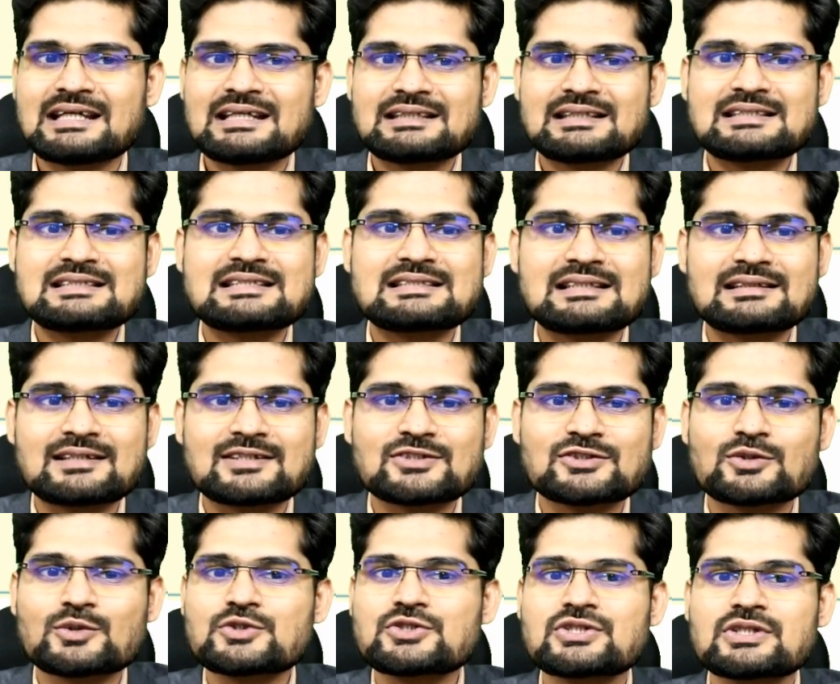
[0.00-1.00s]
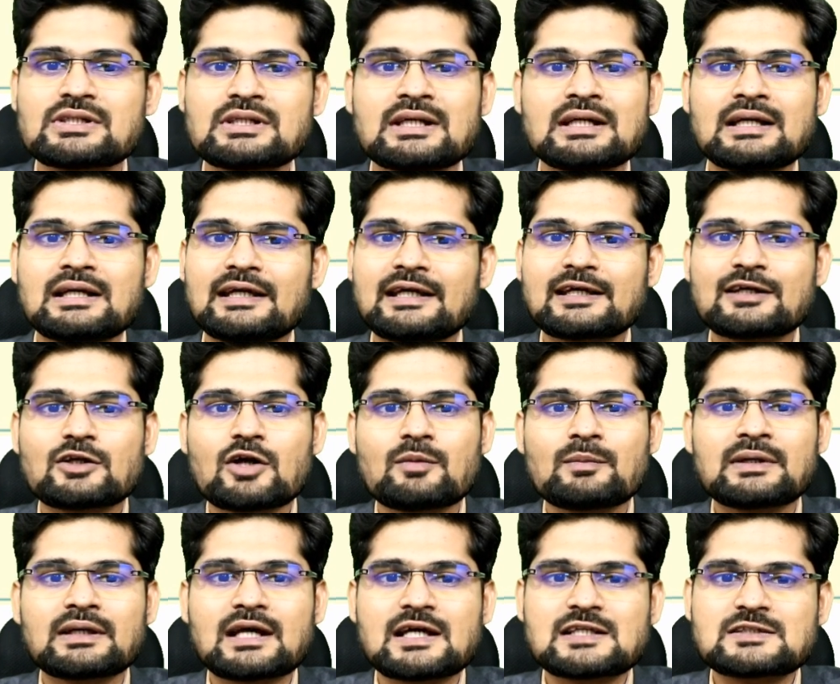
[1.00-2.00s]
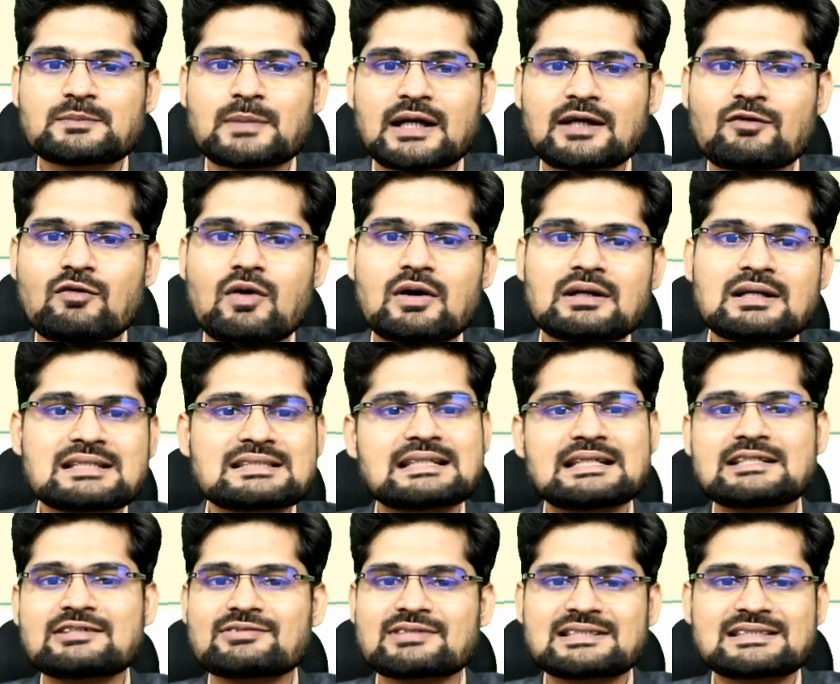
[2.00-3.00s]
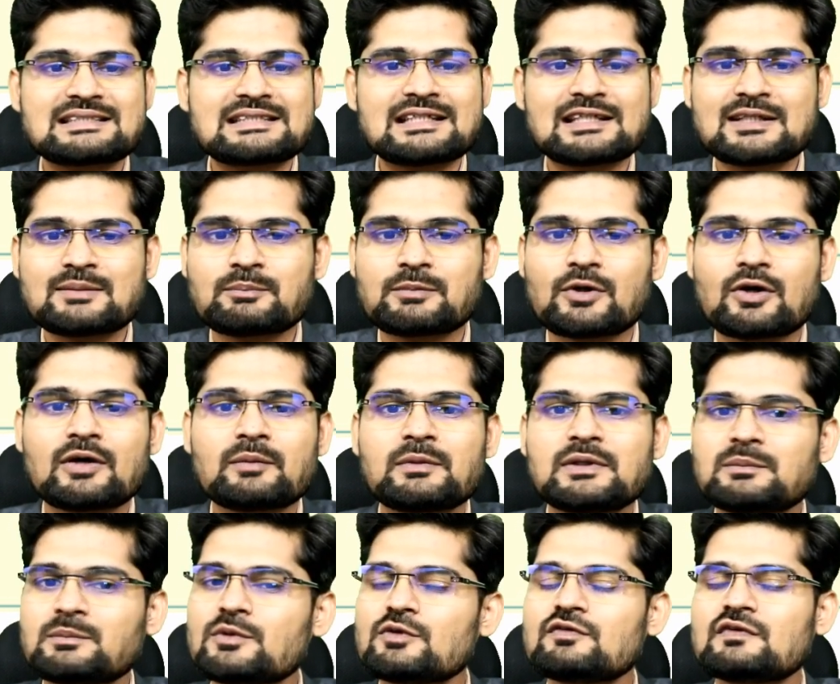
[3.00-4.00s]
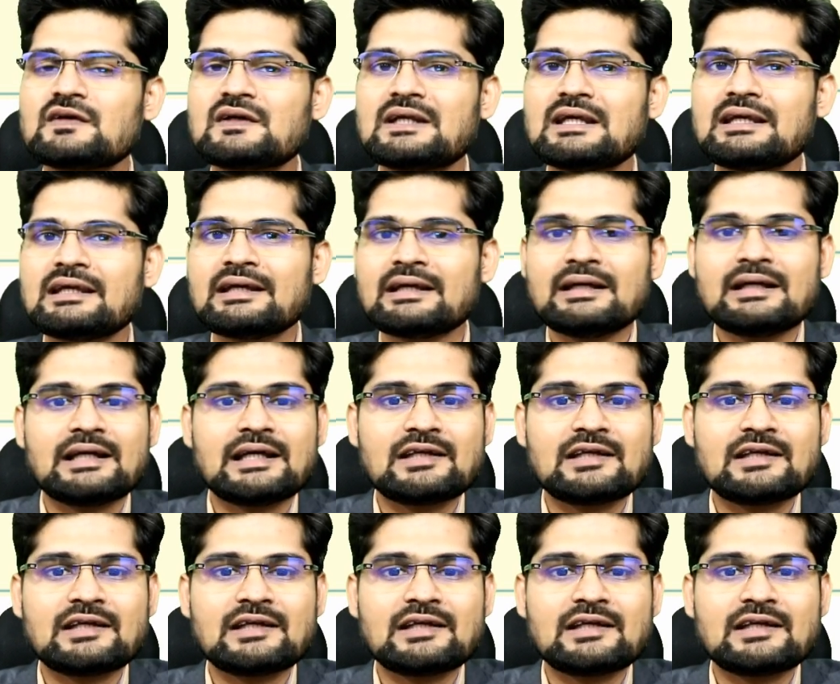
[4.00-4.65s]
This is under social. Economic has backwardness, illiteracy, unemployment, poverty.